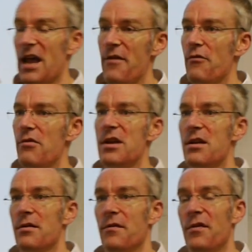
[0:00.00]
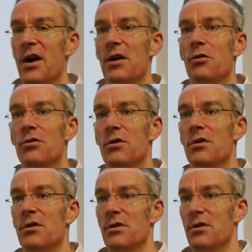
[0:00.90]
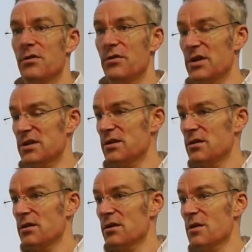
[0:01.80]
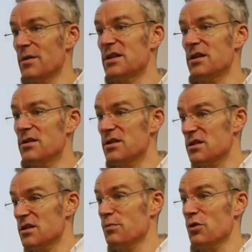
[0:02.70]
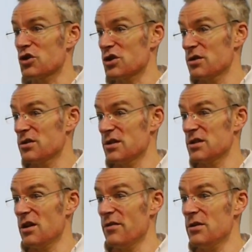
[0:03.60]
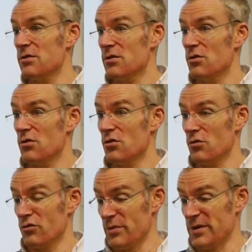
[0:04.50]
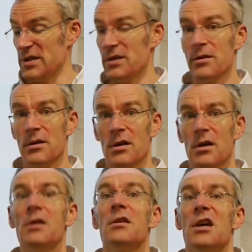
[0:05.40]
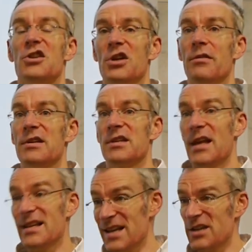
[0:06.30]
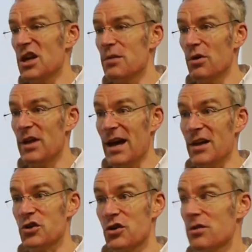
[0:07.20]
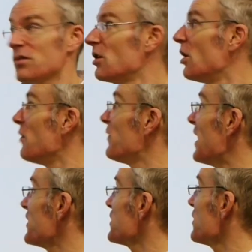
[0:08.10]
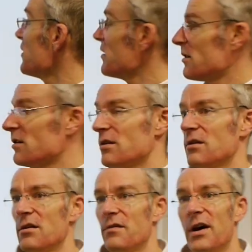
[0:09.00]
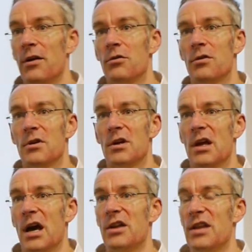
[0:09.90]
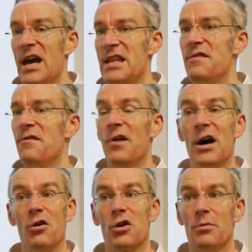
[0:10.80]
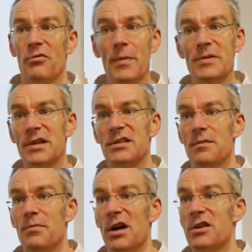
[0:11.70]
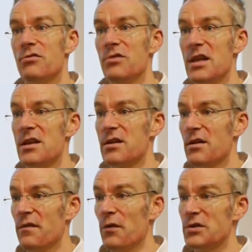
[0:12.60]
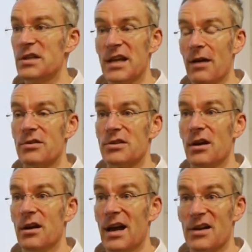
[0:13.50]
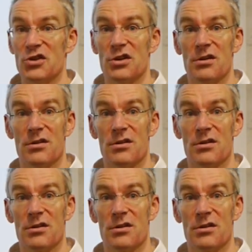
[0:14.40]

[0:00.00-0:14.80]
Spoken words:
every file that's committed, that's pushed to the server, or committed. It generates an SHA-1 hash of that file, and any file can be represented by a unique 40-character hash.